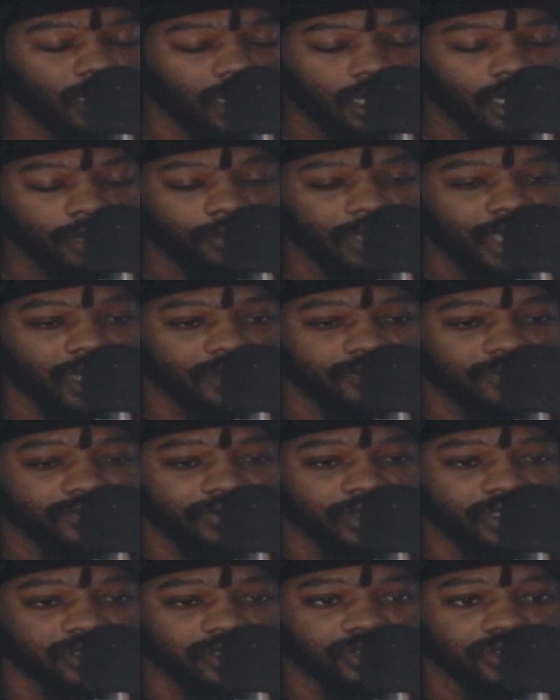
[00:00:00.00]

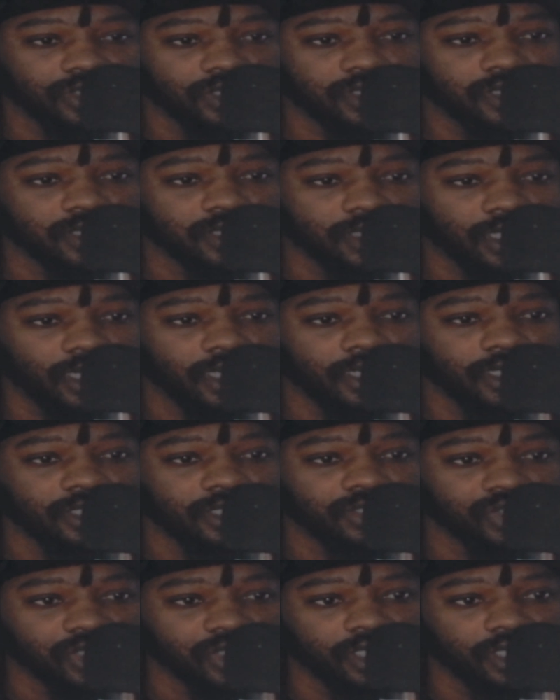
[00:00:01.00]
manifest just like
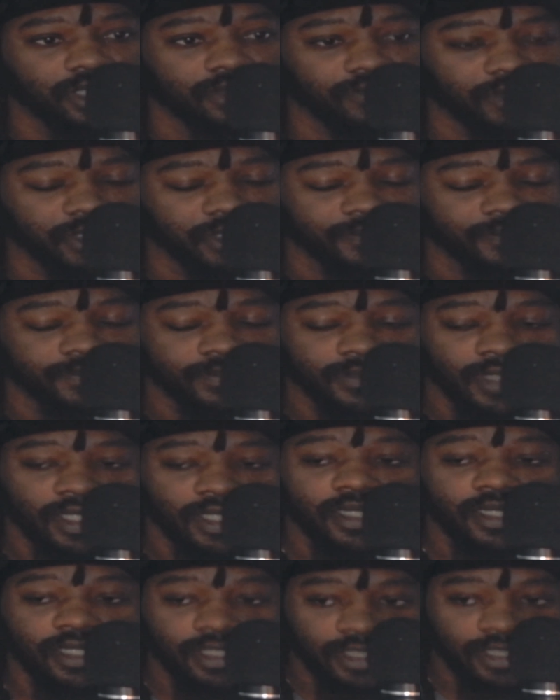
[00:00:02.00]
Genie 3.
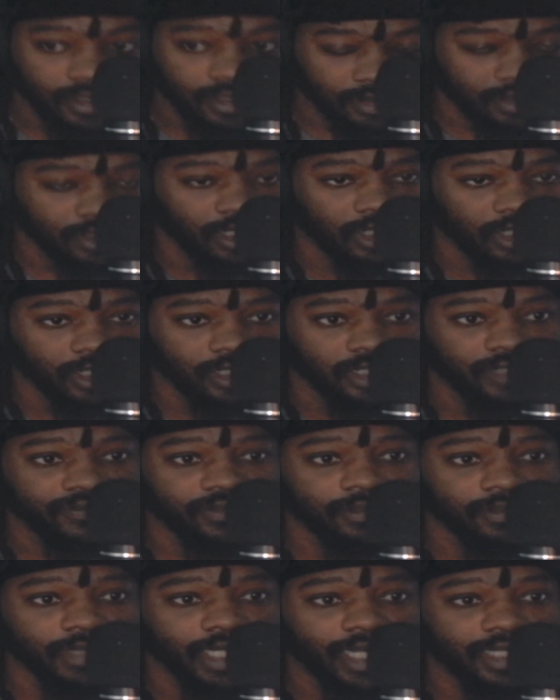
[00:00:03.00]
Luckily
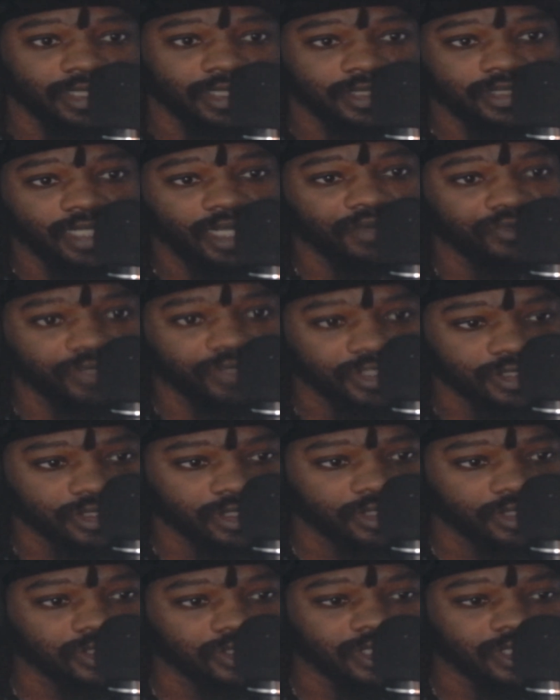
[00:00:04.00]
for me, I did that research